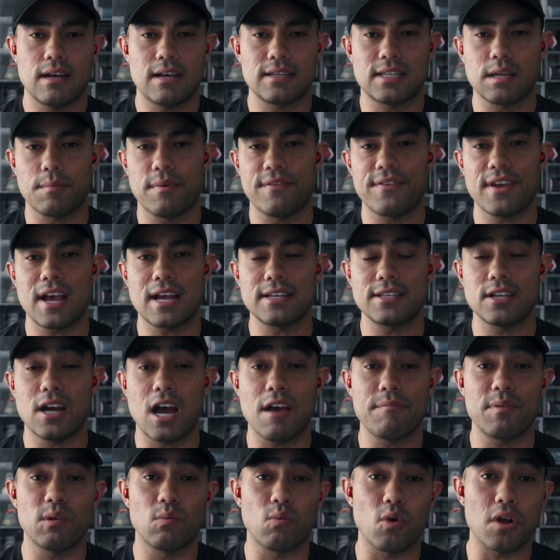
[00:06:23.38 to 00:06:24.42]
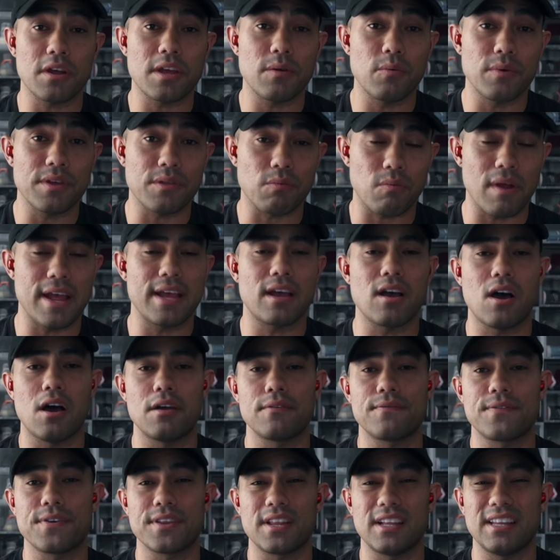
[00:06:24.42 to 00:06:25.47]
As some of you guys know, I've been working with
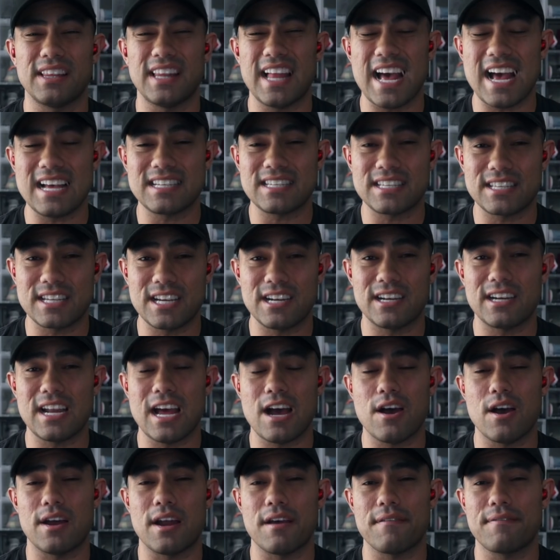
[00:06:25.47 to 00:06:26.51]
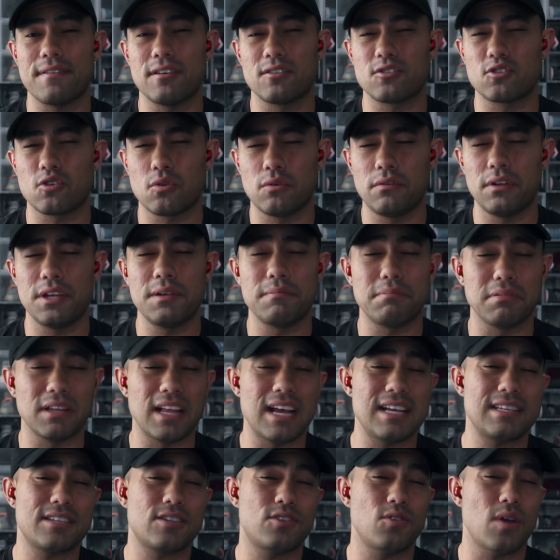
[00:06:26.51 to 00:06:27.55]
Raycon for the last year now, and I feel truly
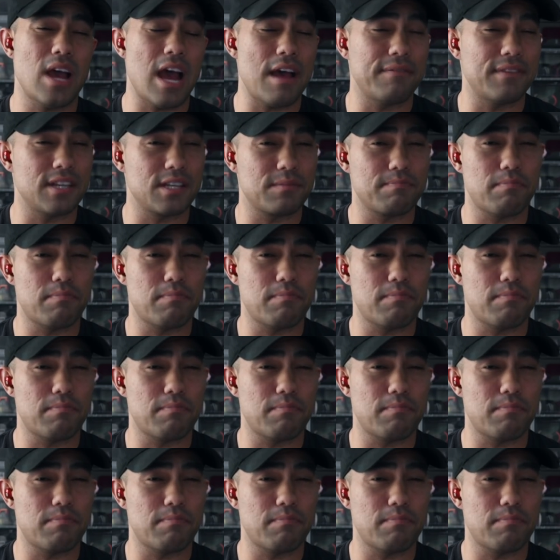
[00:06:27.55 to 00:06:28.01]
blessed to have this